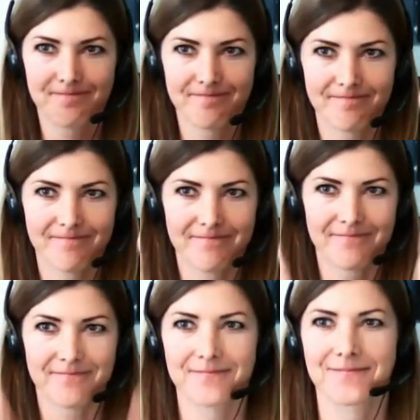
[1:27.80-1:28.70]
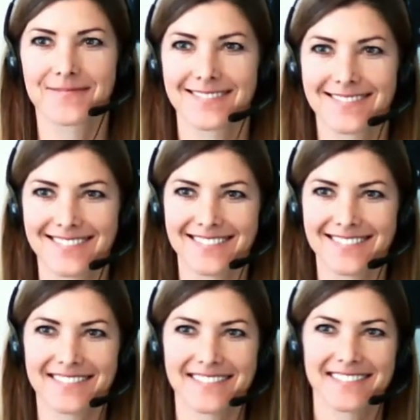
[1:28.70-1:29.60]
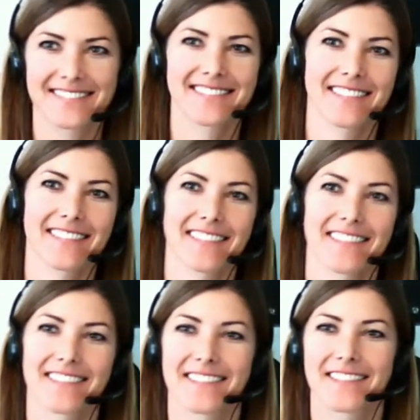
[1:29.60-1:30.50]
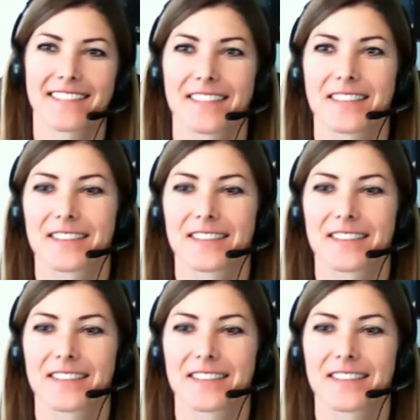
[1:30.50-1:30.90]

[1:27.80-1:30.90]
(no one is talking)